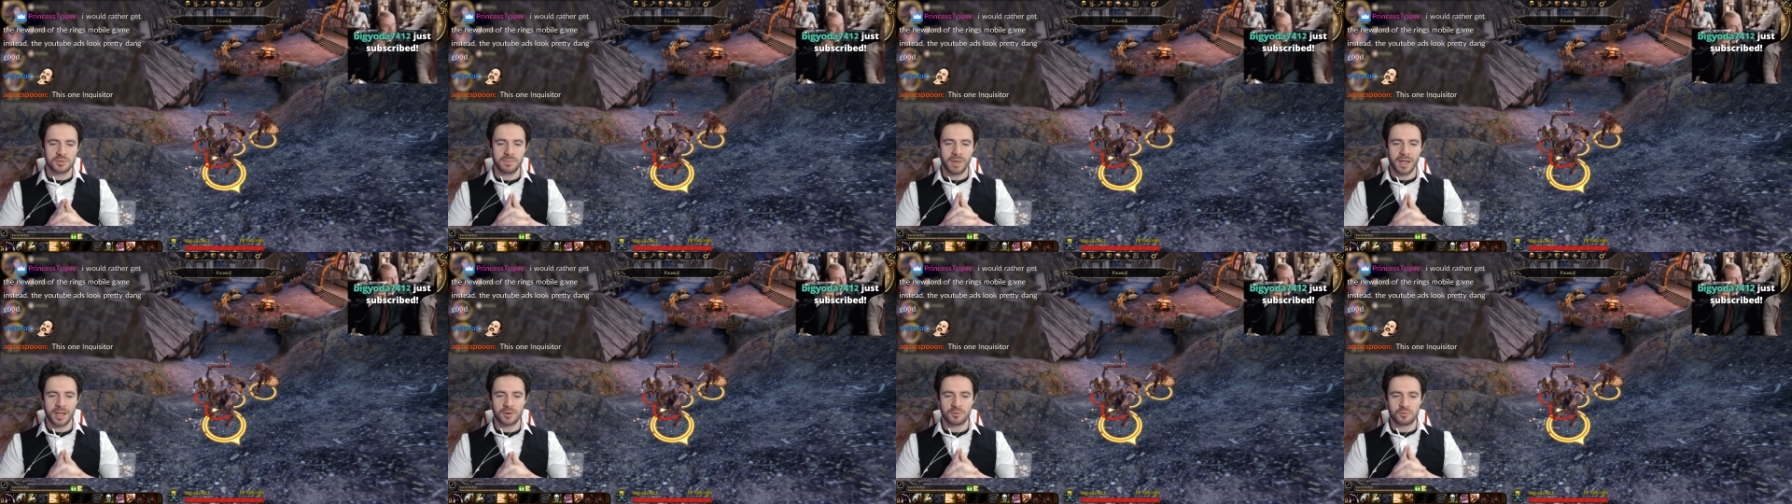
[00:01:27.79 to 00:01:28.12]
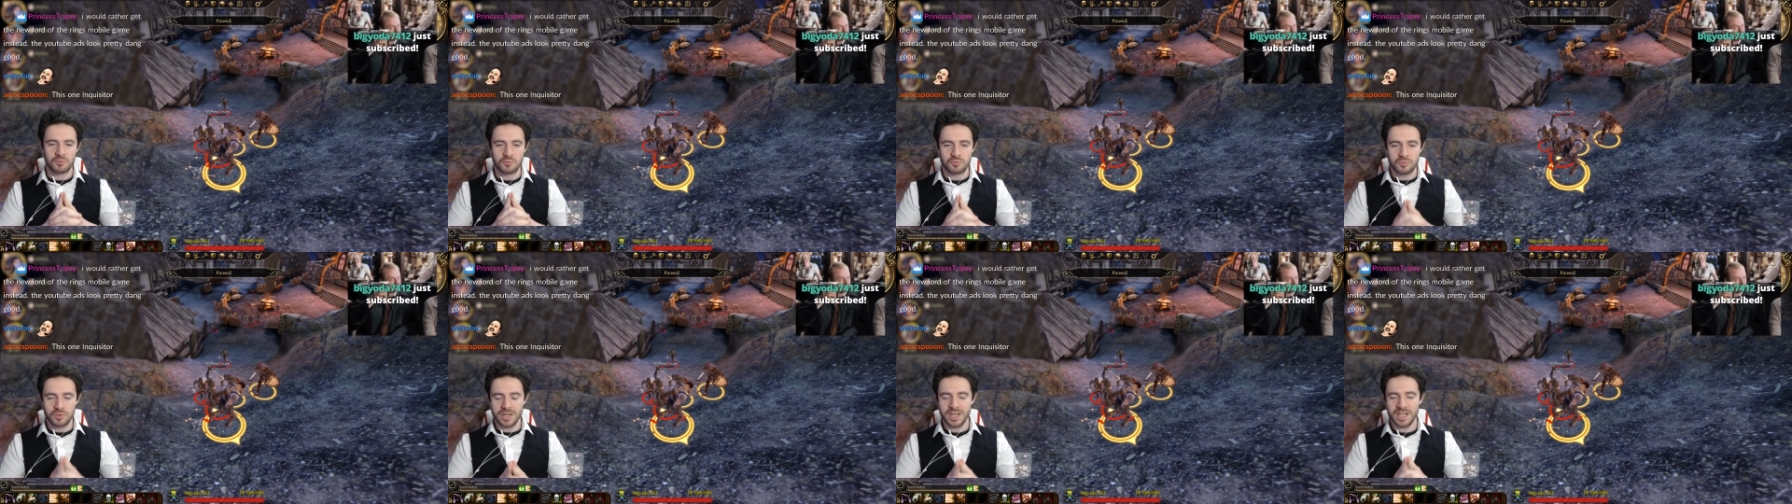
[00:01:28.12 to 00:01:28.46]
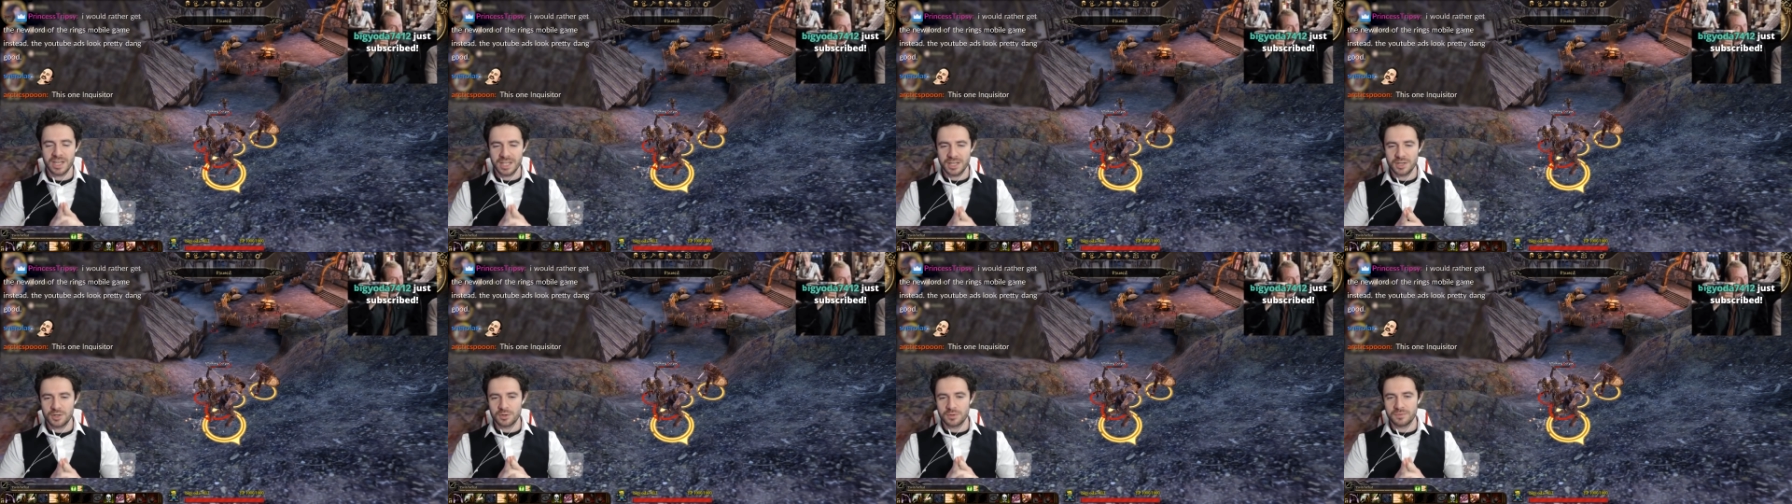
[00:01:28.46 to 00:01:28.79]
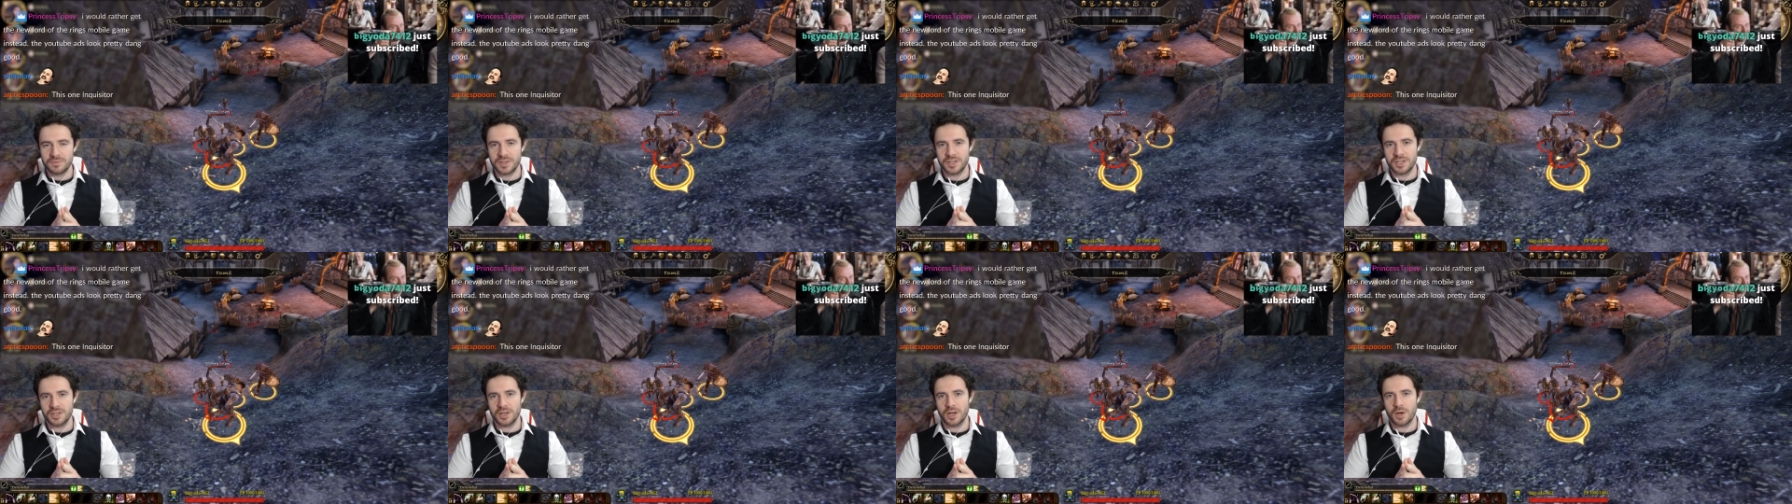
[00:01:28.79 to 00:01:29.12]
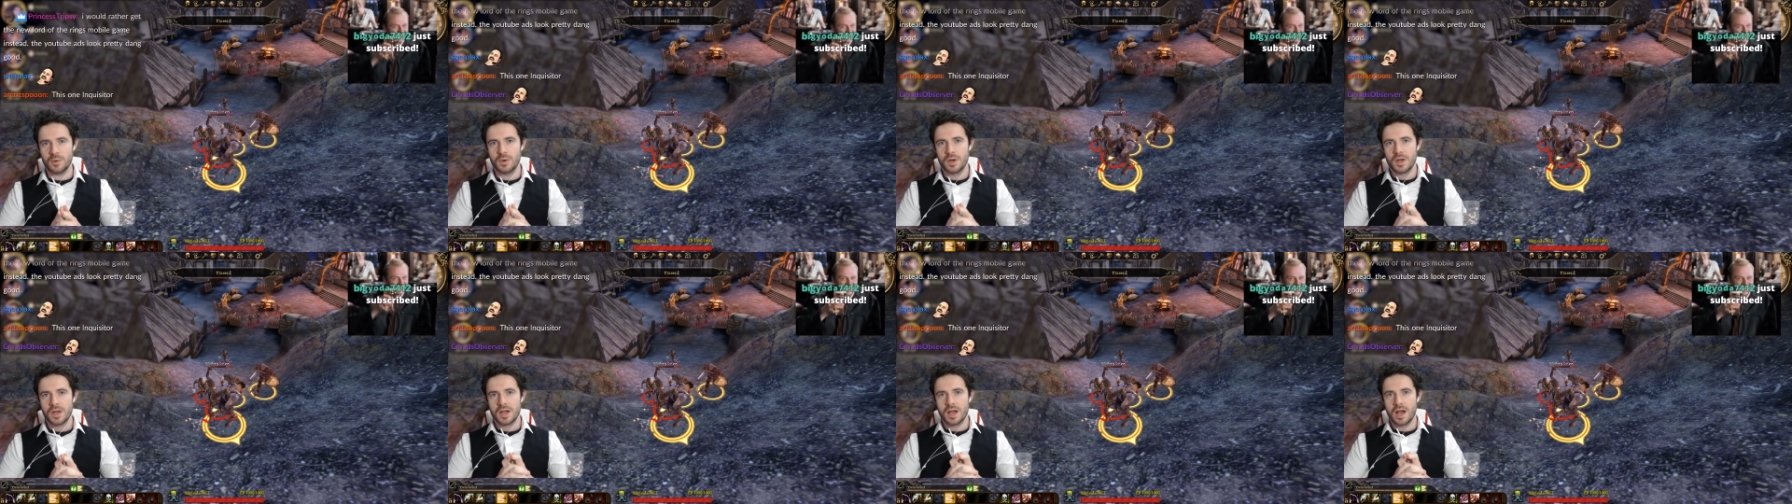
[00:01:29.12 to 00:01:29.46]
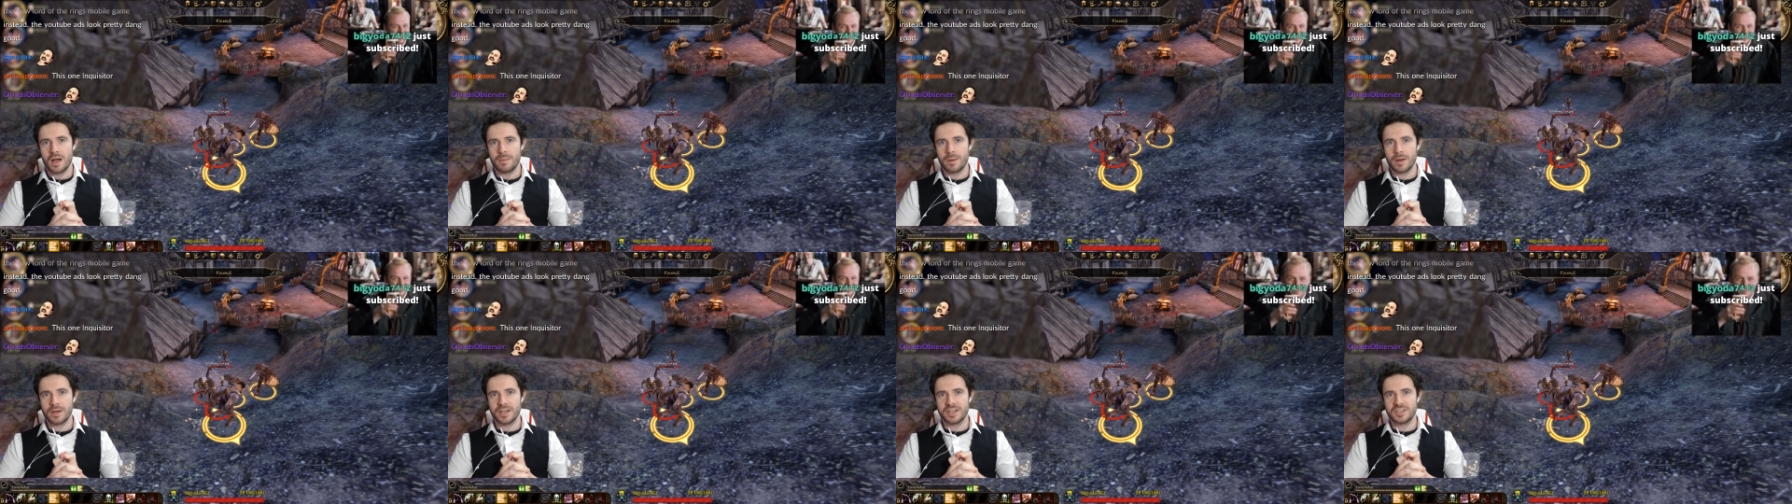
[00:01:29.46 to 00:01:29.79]
made a really good video
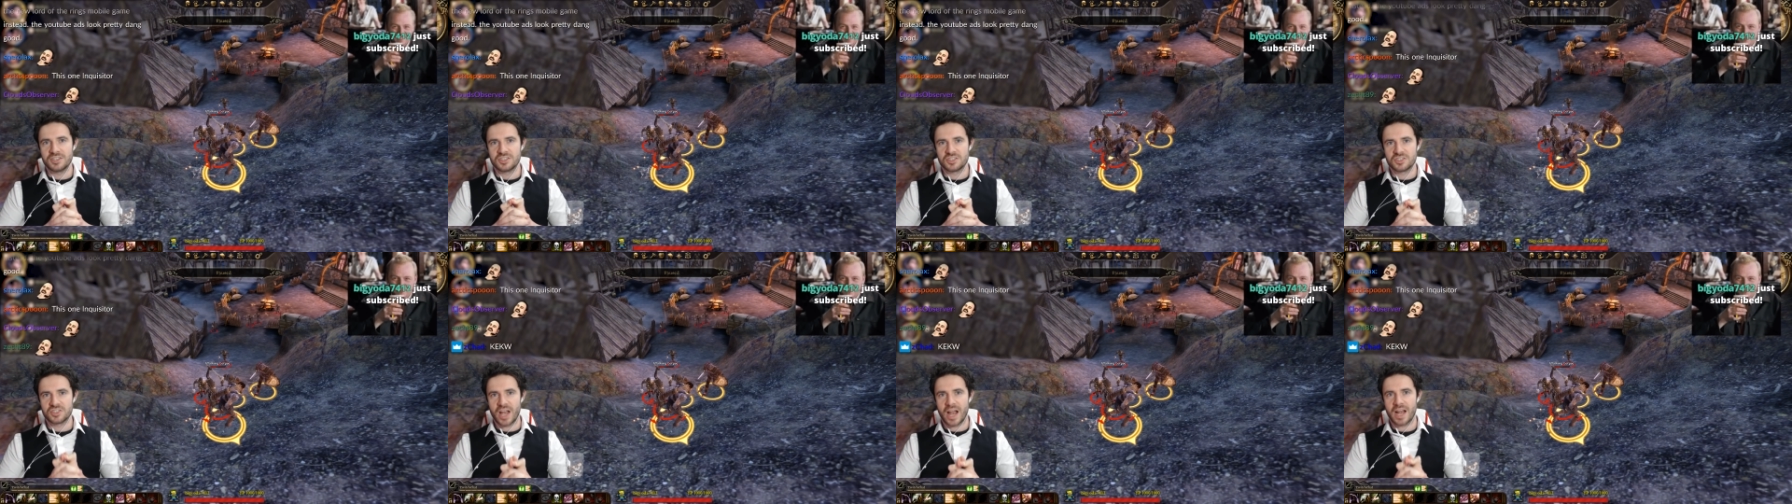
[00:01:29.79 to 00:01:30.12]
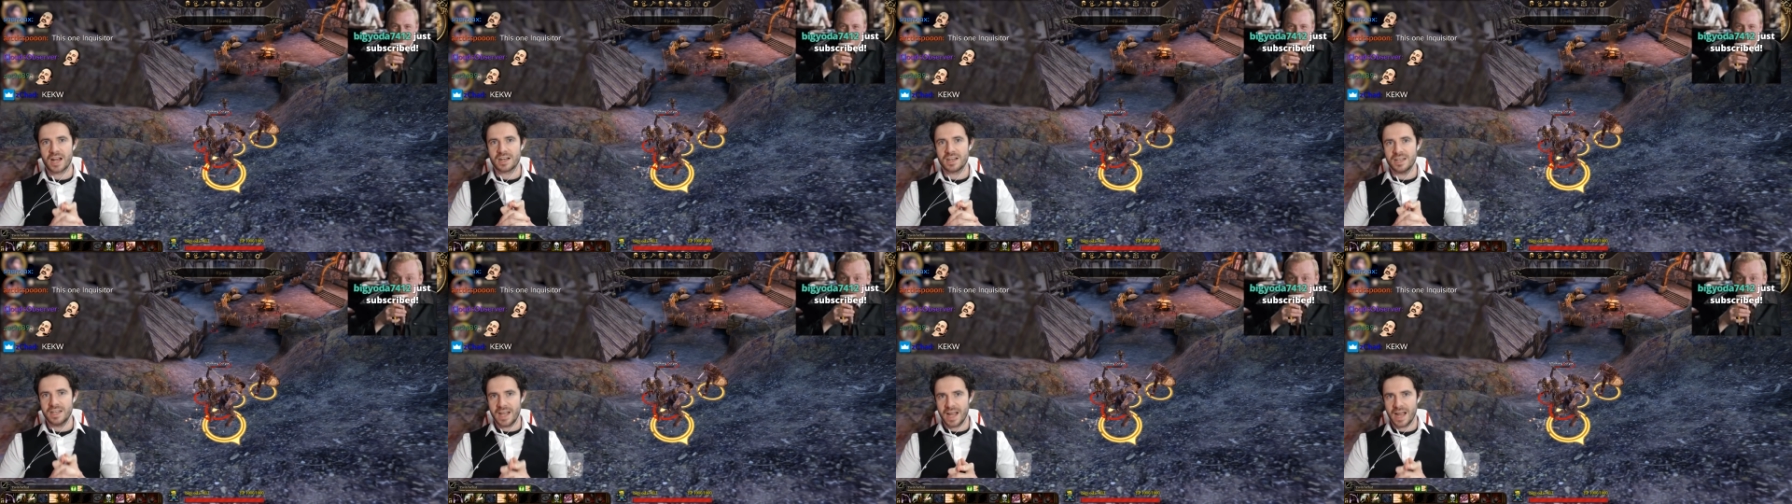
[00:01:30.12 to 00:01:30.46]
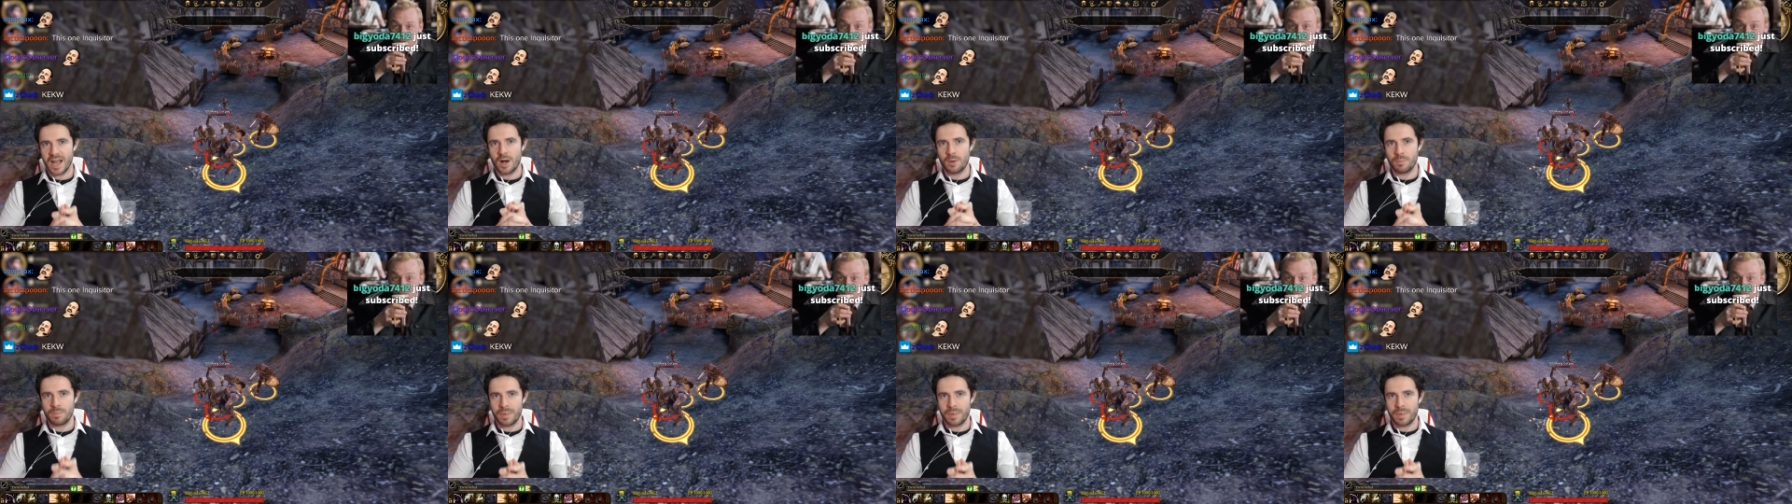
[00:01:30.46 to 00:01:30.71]
about exactly how